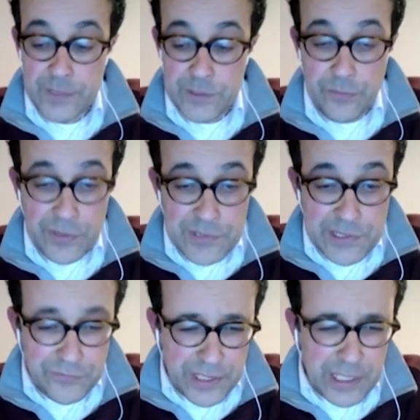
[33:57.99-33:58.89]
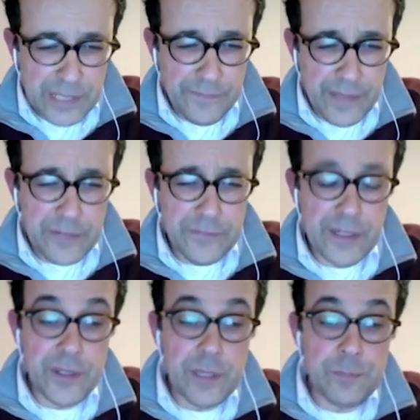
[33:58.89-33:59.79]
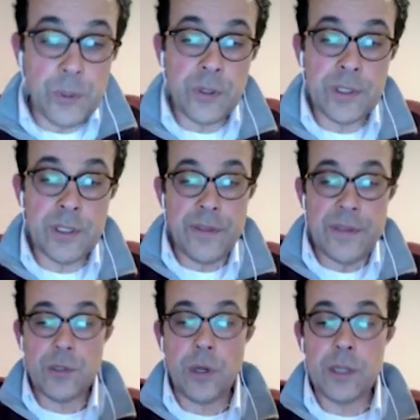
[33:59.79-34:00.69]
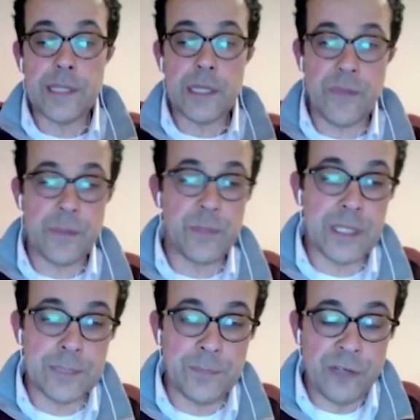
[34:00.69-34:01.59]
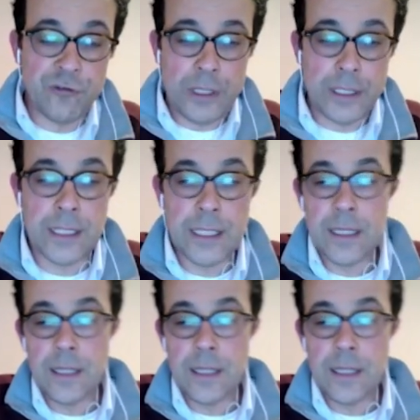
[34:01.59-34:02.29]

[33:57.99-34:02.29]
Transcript: So this is really very, very important, this contact with Mithat Pasha